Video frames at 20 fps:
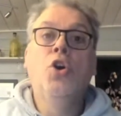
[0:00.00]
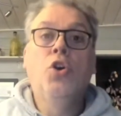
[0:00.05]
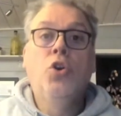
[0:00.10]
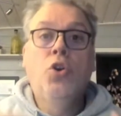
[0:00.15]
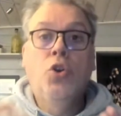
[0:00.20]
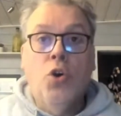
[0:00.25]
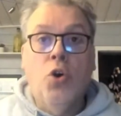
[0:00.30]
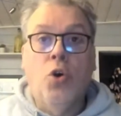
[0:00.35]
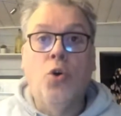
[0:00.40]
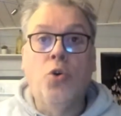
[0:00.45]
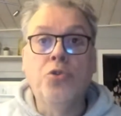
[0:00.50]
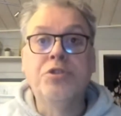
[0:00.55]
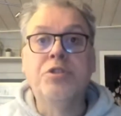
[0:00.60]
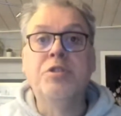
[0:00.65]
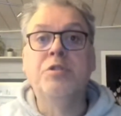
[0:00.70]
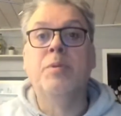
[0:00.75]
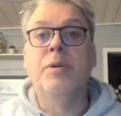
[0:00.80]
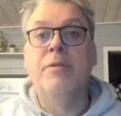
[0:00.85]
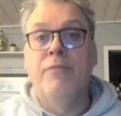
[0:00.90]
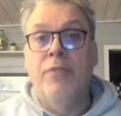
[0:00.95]
caused him to
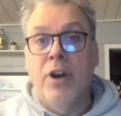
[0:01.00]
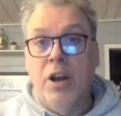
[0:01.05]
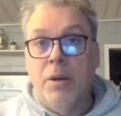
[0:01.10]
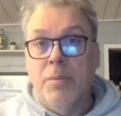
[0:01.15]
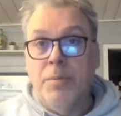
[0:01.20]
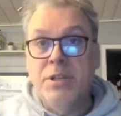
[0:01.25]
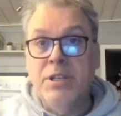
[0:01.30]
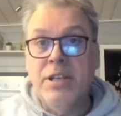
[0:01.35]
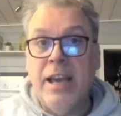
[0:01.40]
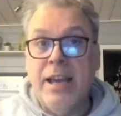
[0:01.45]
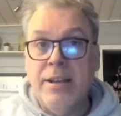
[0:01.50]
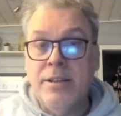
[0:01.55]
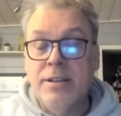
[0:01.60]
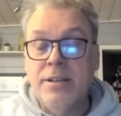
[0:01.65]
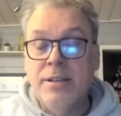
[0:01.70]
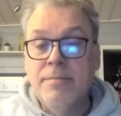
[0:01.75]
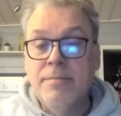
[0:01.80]
be very upset.